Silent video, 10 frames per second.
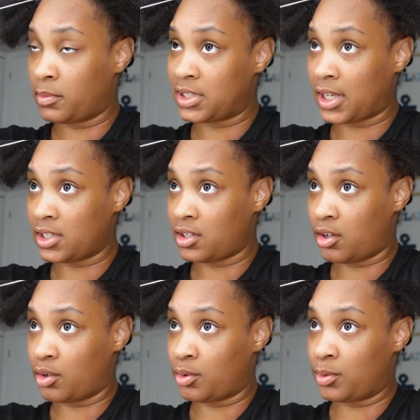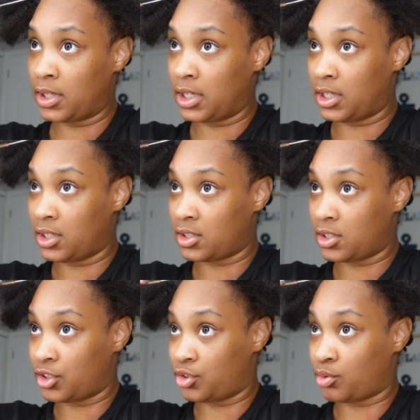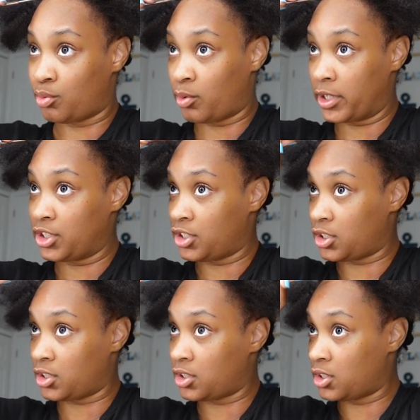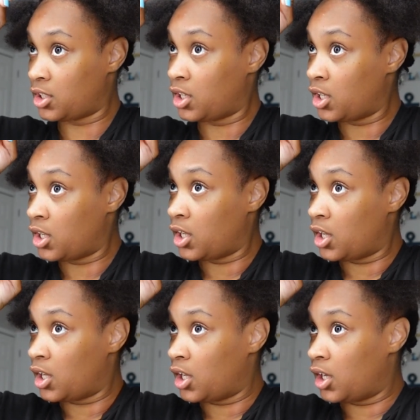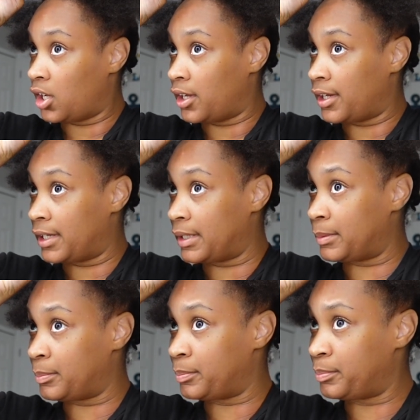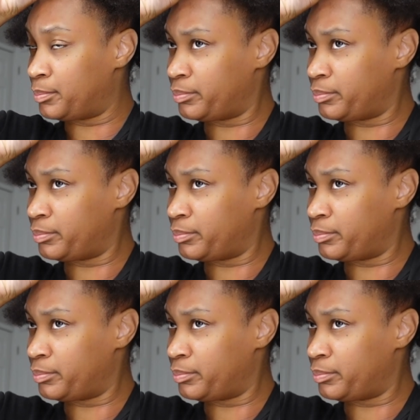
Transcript: Besides the whole King situation, Um,